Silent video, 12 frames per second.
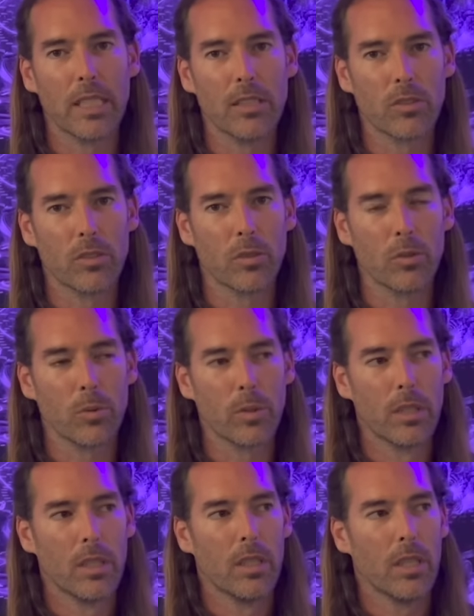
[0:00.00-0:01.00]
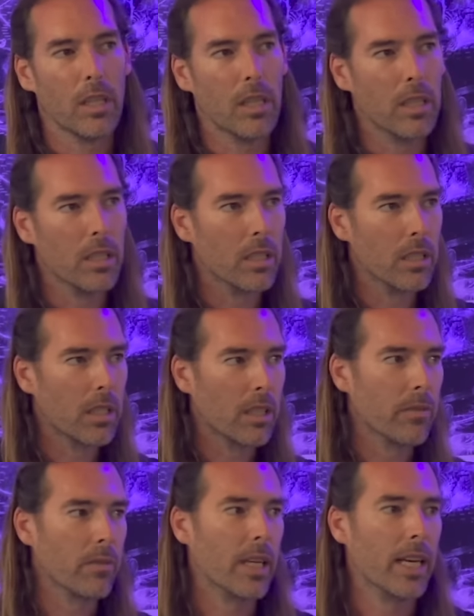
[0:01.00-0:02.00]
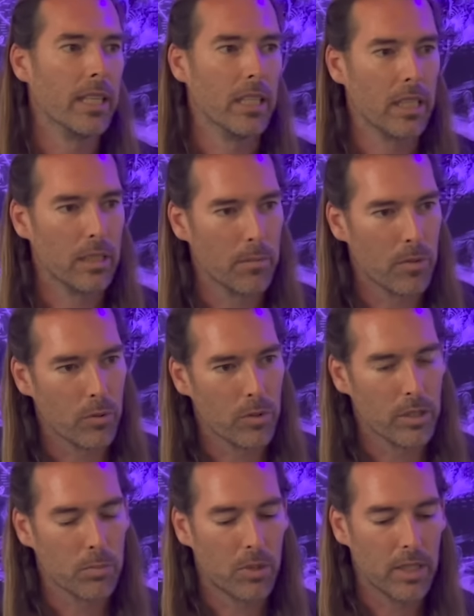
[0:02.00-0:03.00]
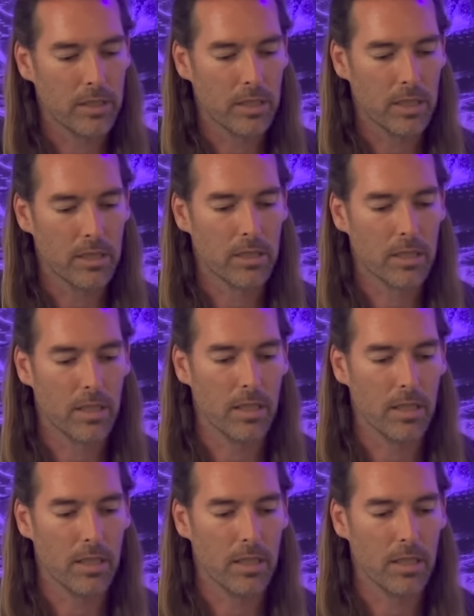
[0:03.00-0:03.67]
And so in kind of guiding him through this process,